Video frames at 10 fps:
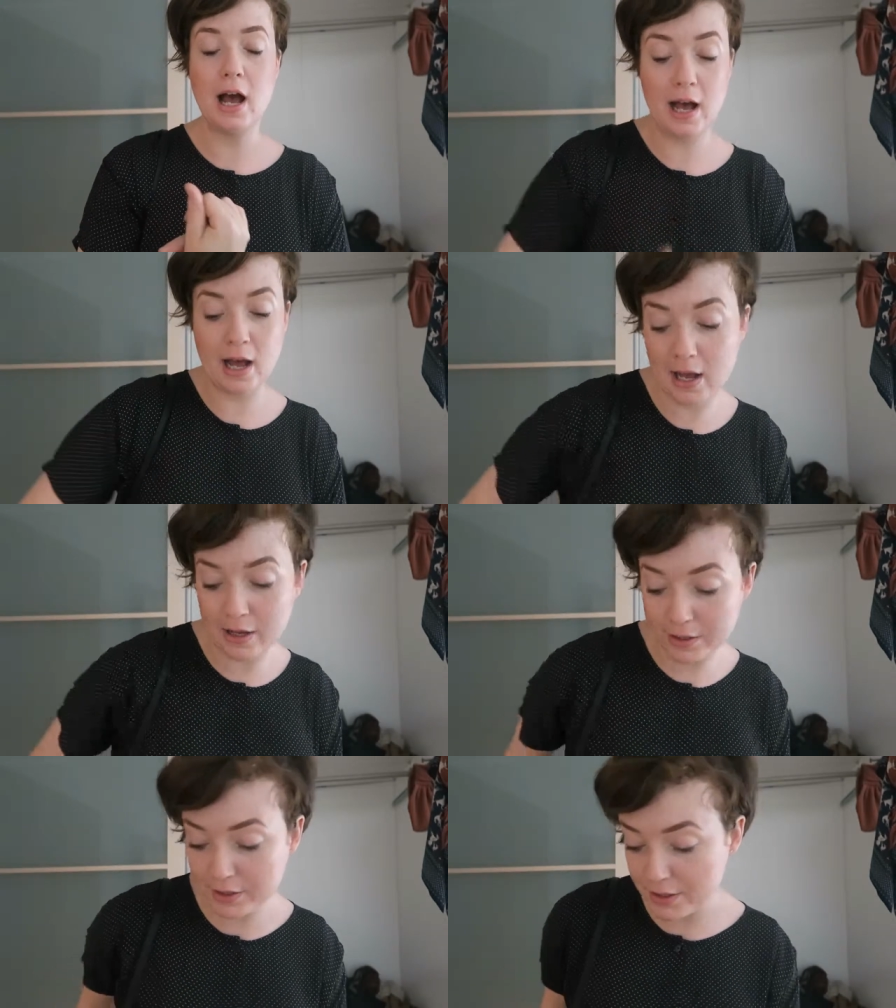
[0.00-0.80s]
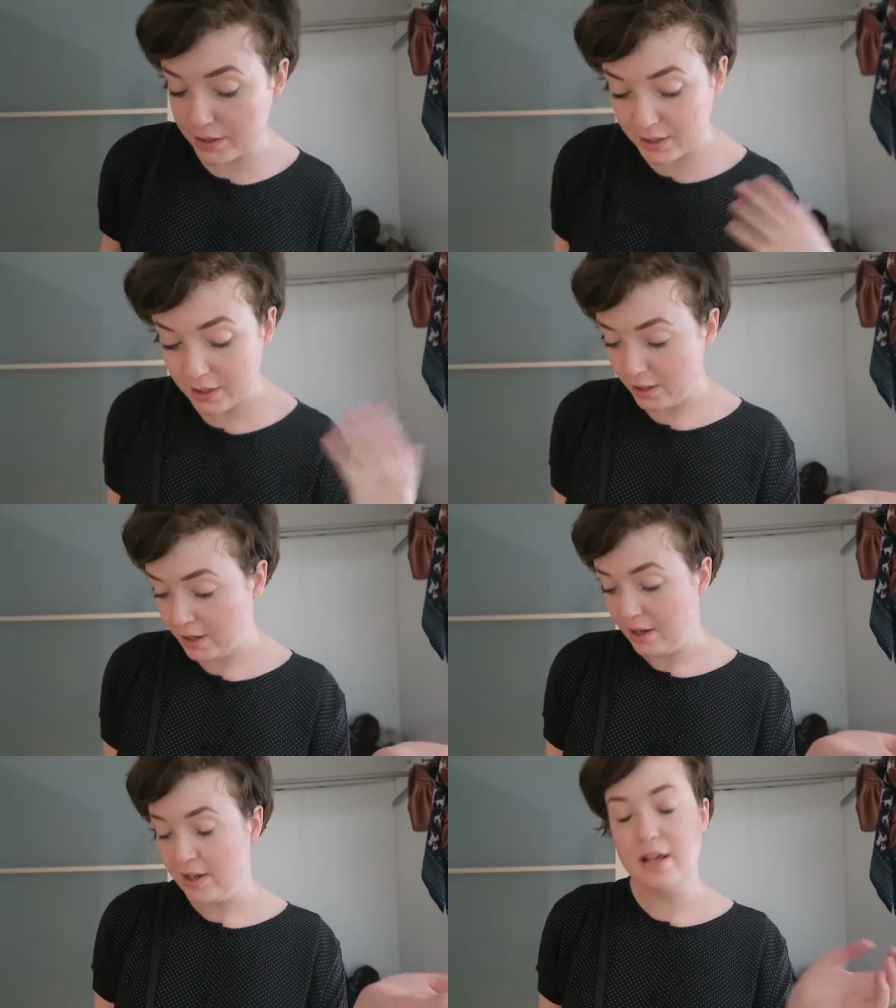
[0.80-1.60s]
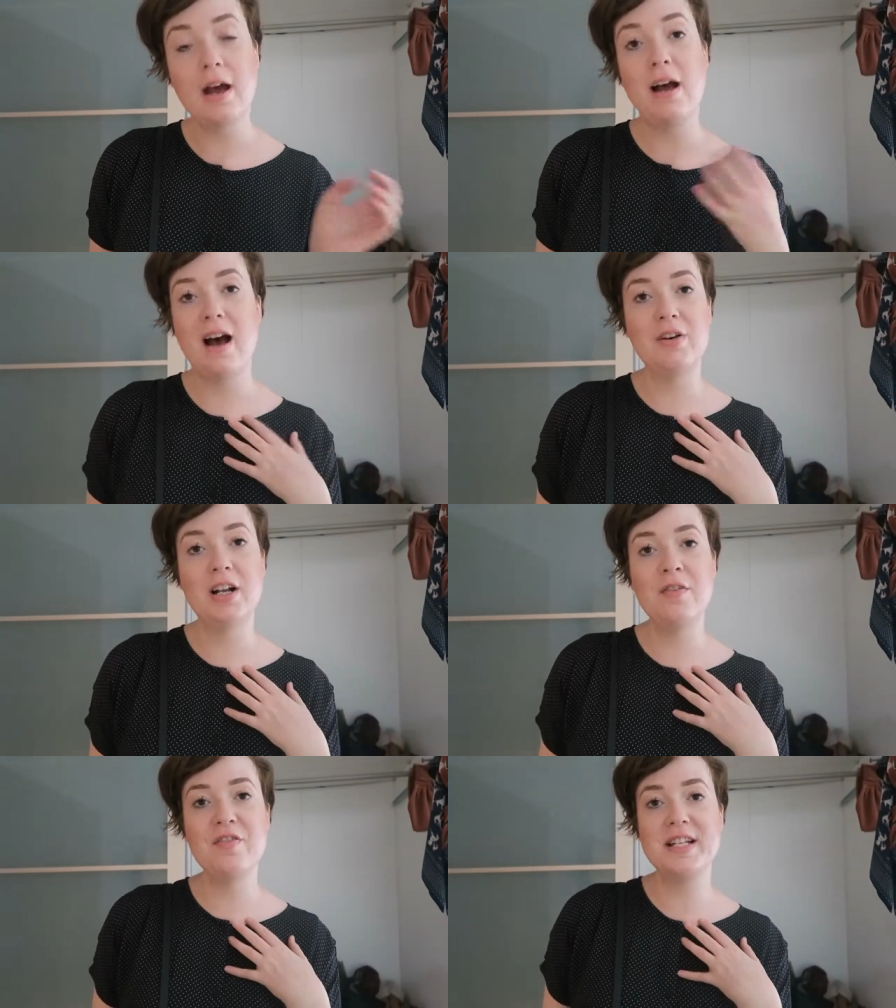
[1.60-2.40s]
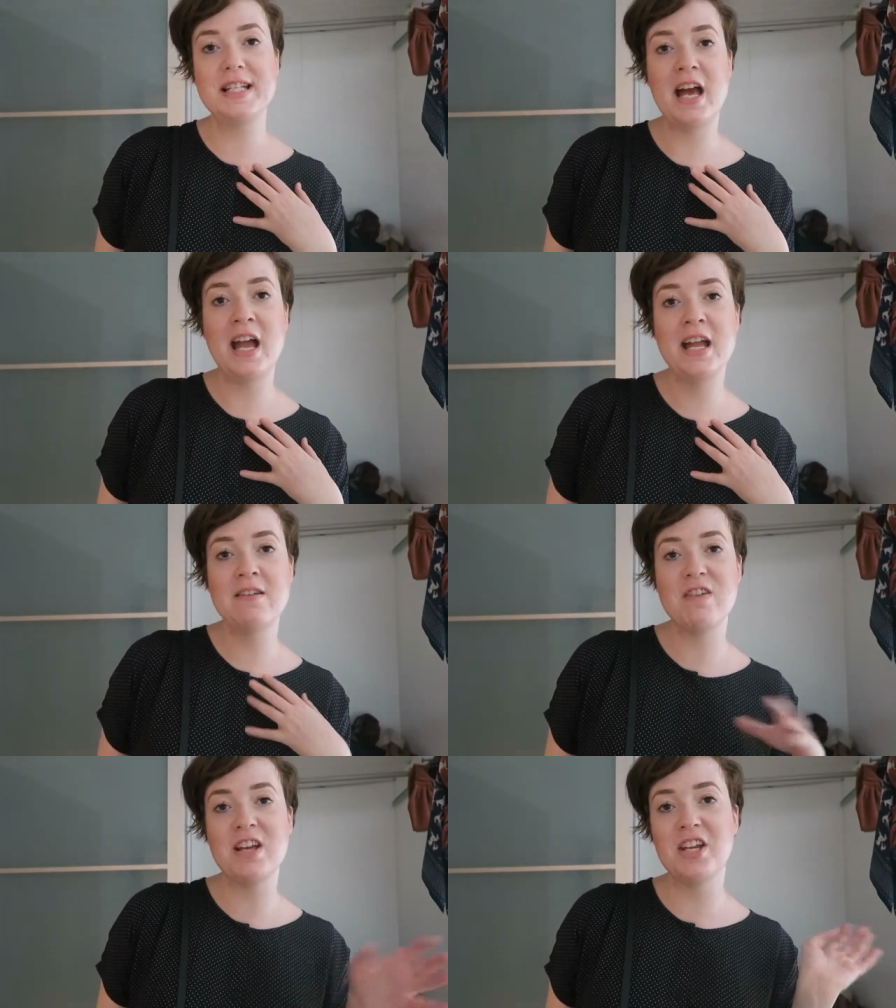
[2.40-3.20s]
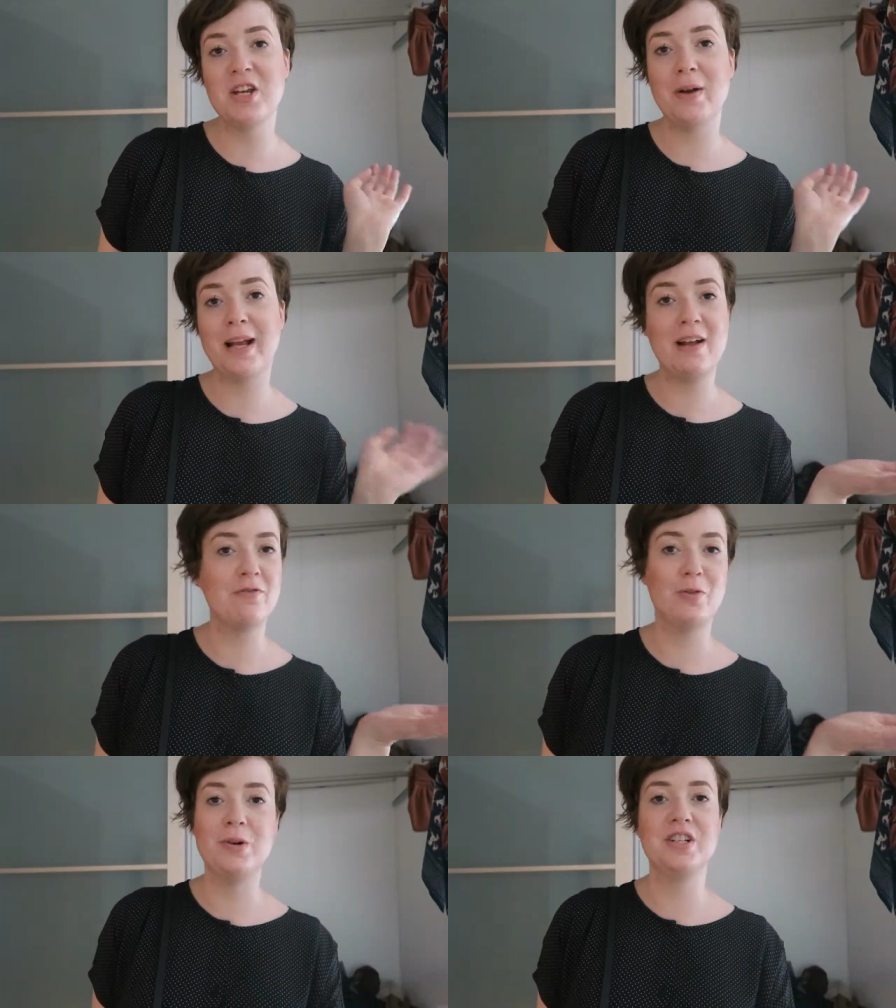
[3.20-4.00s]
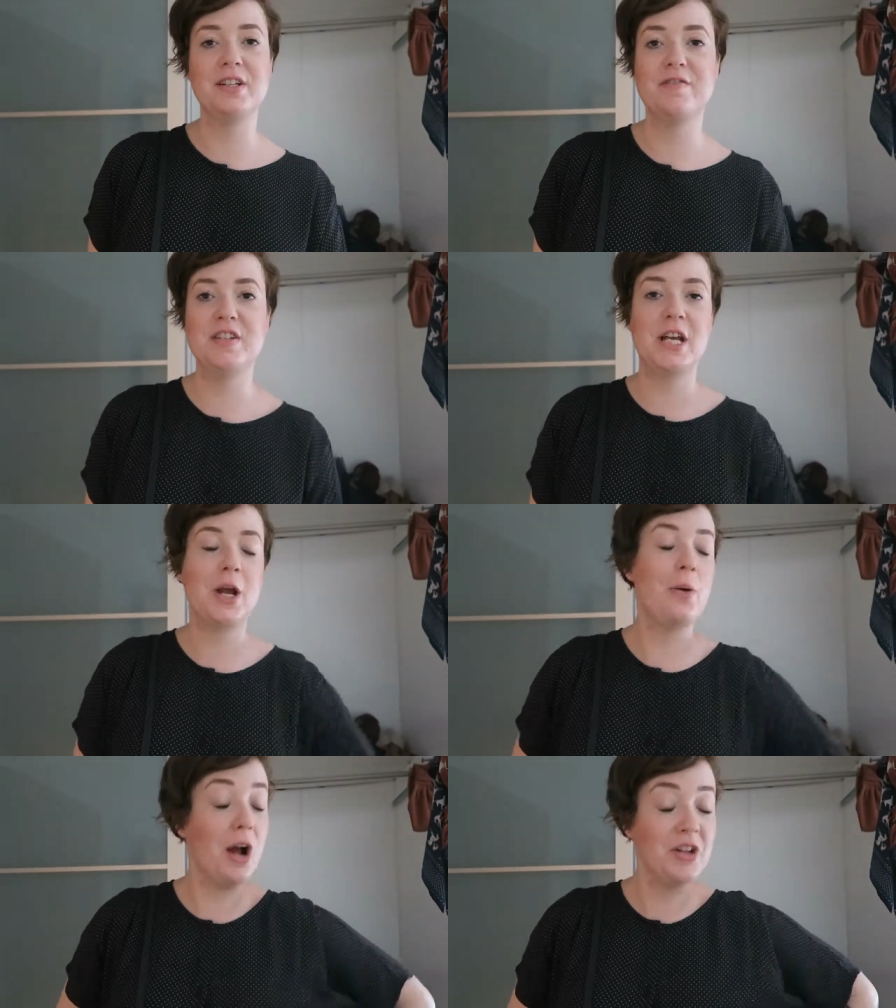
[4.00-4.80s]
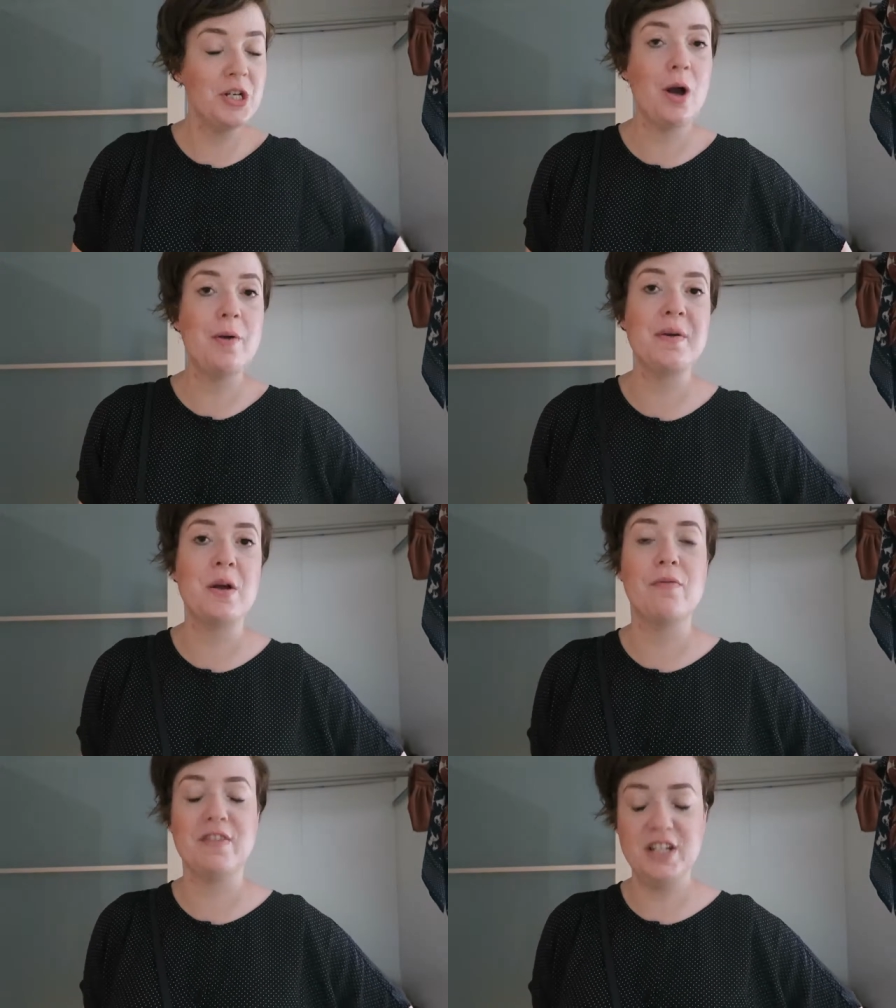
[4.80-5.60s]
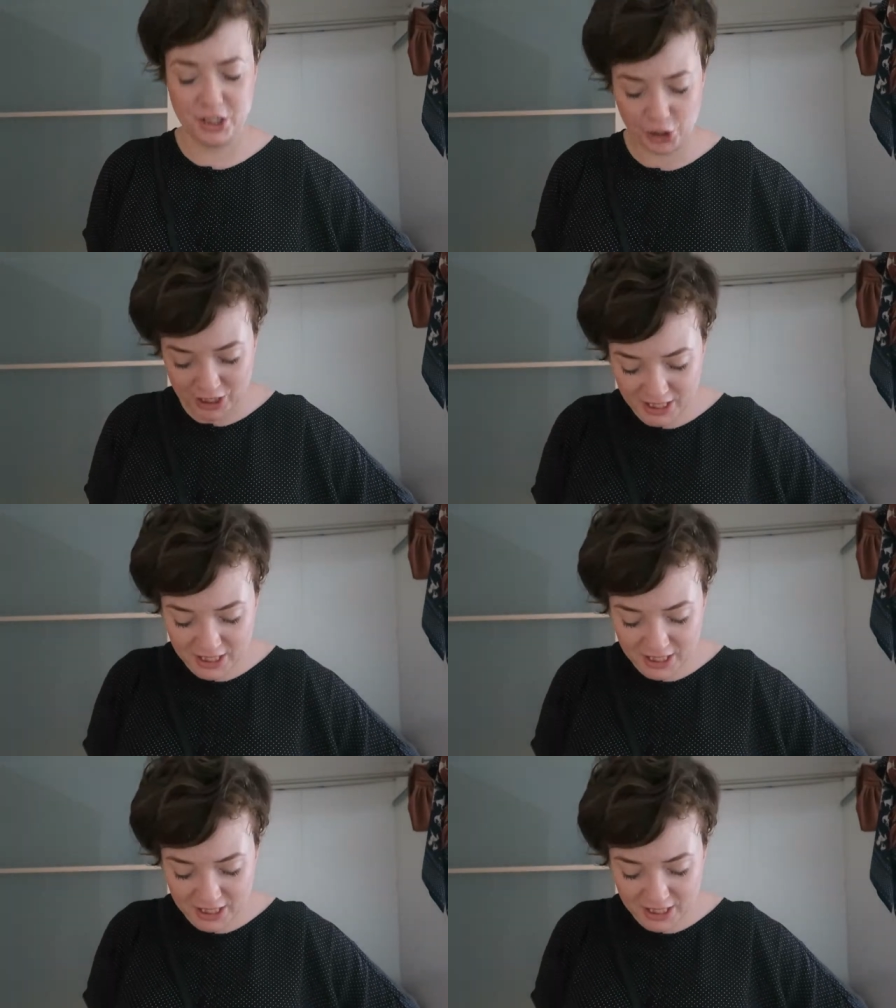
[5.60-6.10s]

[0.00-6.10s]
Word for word: And yeah, have a lovely day. Thank you again for watching the video. I do hope you have enjoyed